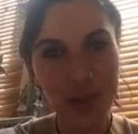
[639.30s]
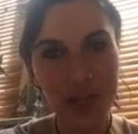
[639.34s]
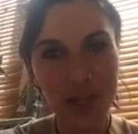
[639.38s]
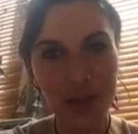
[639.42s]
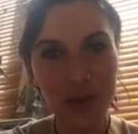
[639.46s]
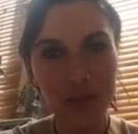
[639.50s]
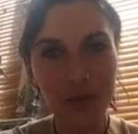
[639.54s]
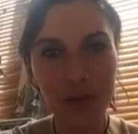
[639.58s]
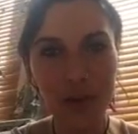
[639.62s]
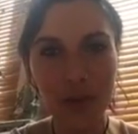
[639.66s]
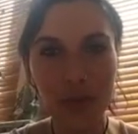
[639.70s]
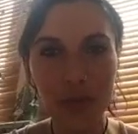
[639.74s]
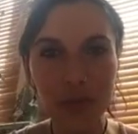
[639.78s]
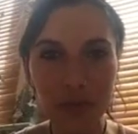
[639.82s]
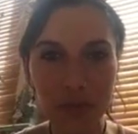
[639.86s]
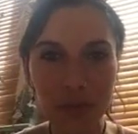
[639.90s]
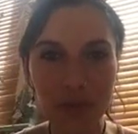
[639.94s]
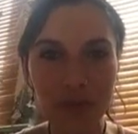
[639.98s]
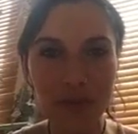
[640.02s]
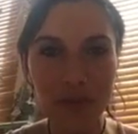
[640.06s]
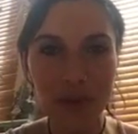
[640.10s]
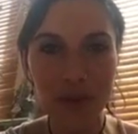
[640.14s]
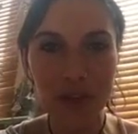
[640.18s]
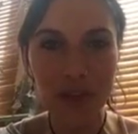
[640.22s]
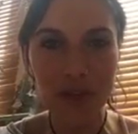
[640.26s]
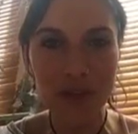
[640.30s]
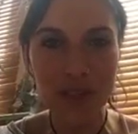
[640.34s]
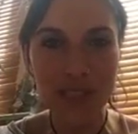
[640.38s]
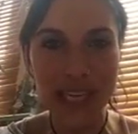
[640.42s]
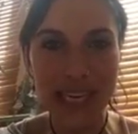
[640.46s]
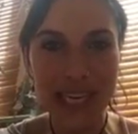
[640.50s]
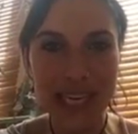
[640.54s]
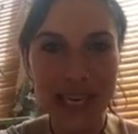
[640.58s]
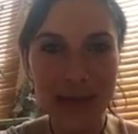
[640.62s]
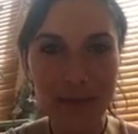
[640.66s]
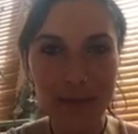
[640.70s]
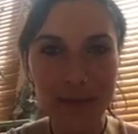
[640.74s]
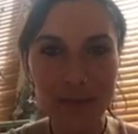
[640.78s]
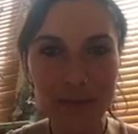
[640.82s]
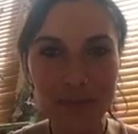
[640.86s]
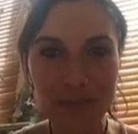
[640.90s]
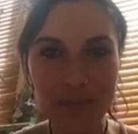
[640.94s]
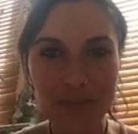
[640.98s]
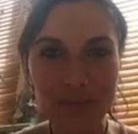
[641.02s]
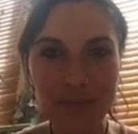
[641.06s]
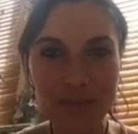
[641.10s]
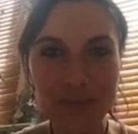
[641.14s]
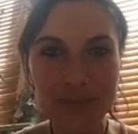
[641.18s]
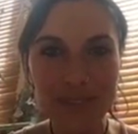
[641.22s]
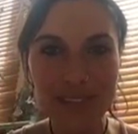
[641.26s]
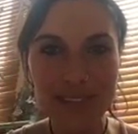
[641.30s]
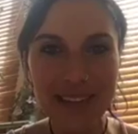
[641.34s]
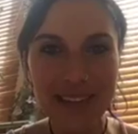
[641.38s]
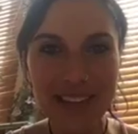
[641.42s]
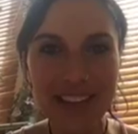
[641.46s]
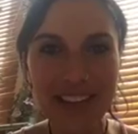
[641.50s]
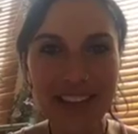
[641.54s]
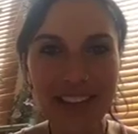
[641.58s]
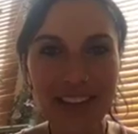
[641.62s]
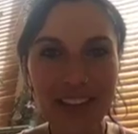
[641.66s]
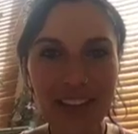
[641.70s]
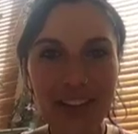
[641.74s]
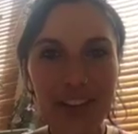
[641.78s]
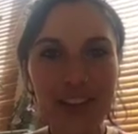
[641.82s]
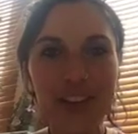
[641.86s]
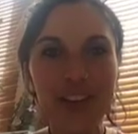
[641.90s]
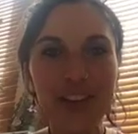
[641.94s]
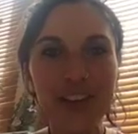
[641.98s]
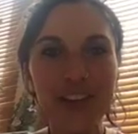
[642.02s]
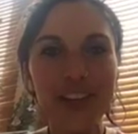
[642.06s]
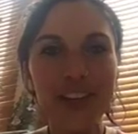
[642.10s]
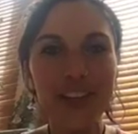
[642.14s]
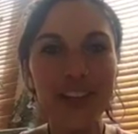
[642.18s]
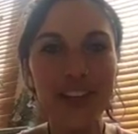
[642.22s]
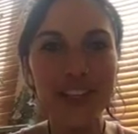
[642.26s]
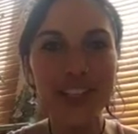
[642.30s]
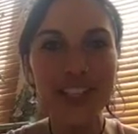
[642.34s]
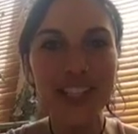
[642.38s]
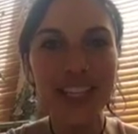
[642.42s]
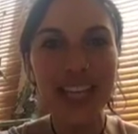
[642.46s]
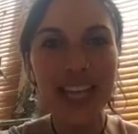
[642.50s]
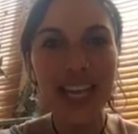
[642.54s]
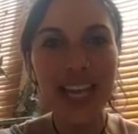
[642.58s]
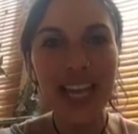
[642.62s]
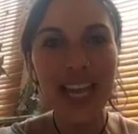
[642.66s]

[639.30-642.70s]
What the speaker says: in your room before you sleep. Good.